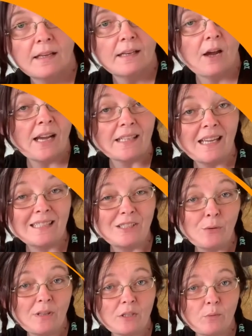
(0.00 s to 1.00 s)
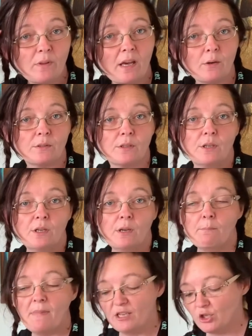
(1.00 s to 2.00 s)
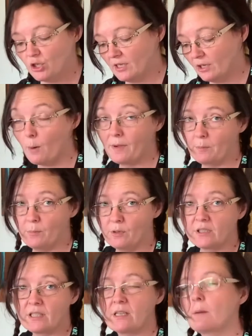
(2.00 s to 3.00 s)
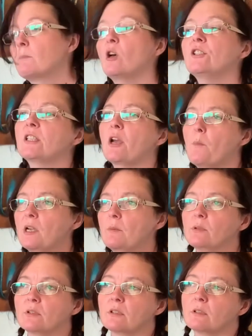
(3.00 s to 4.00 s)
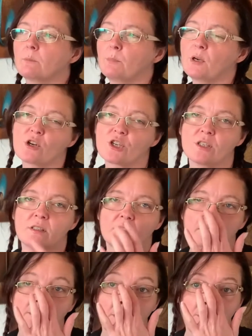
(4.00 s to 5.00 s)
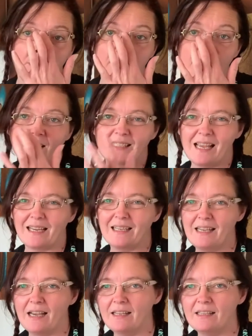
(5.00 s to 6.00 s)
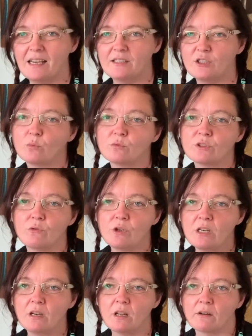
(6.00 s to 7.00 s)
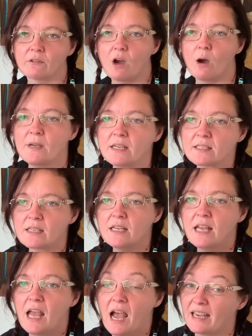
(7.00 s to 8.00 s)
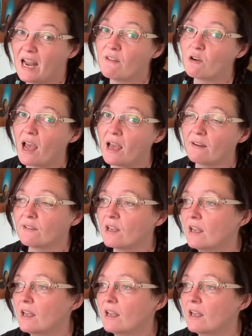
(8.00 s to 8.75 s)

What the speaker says: Now, I can't do this without mentioning comic books. I'm not a comic books person, dear. Exactly. I don't read a lot of comics. I never have.